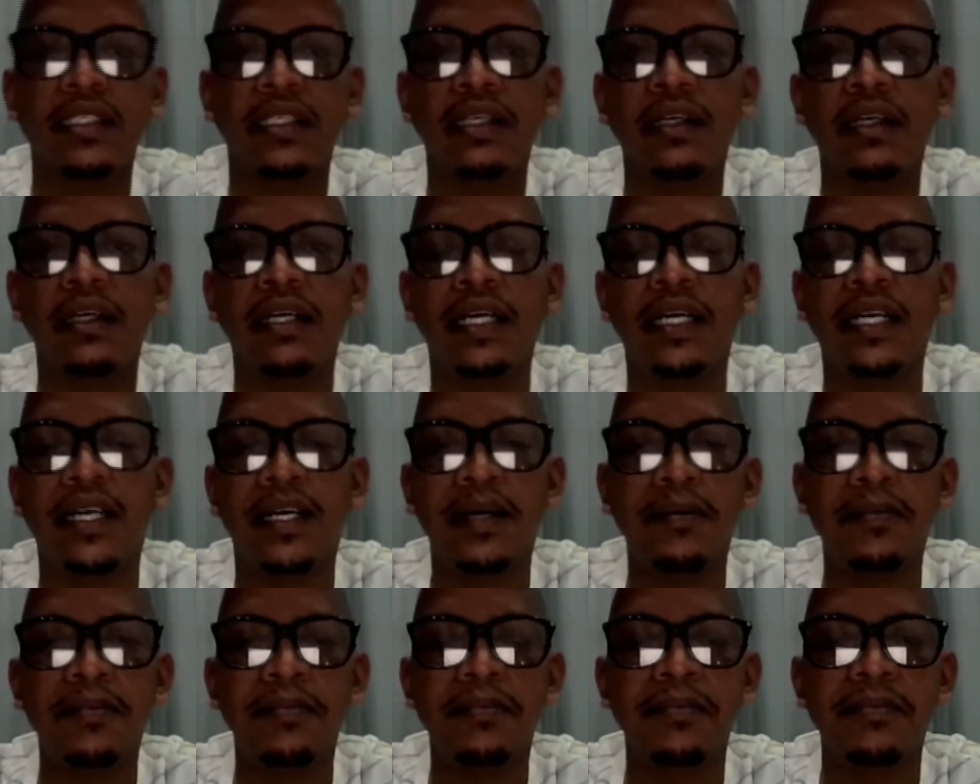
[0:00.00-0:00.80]
Yeah.
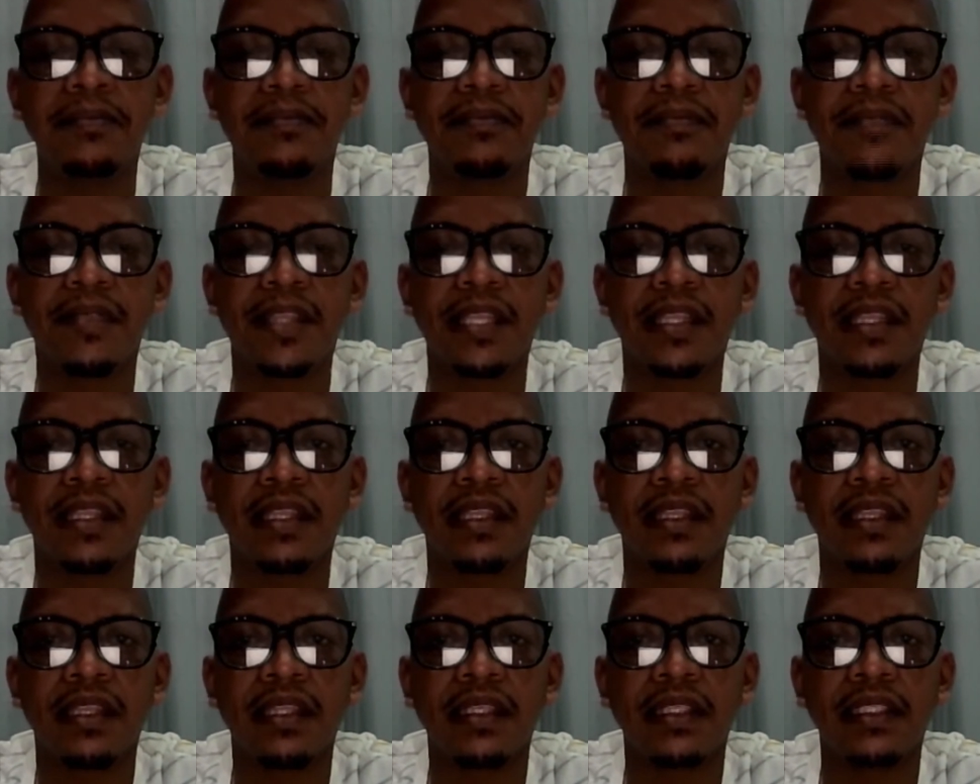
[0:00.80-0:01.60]
Um,
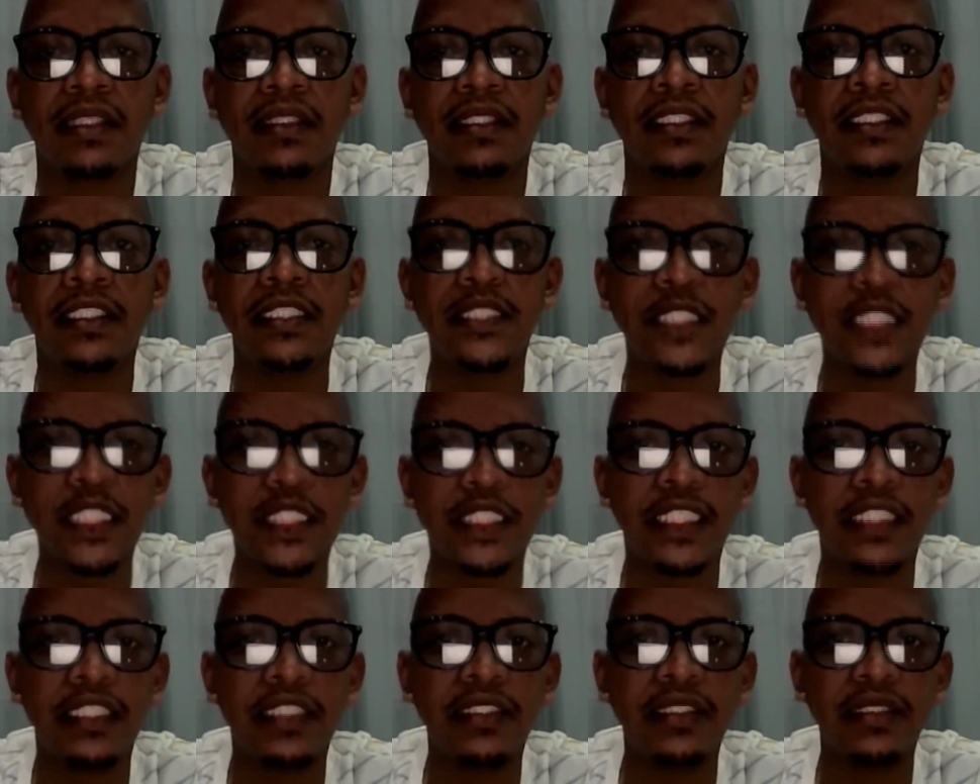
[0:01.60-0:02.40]
the
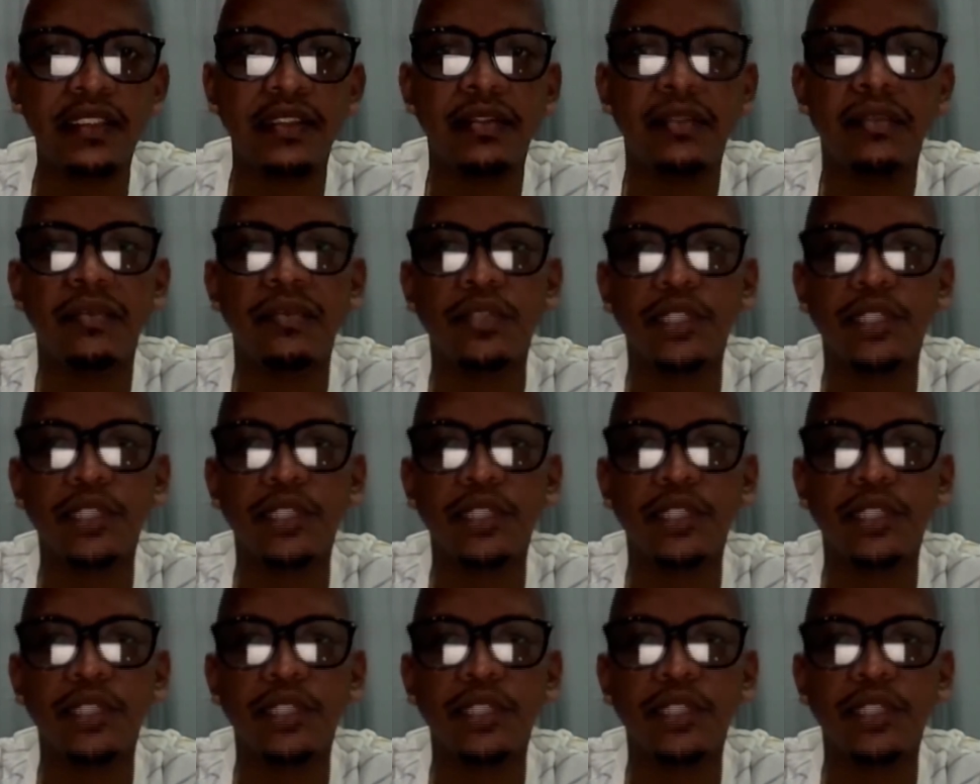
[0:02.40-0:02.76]
decision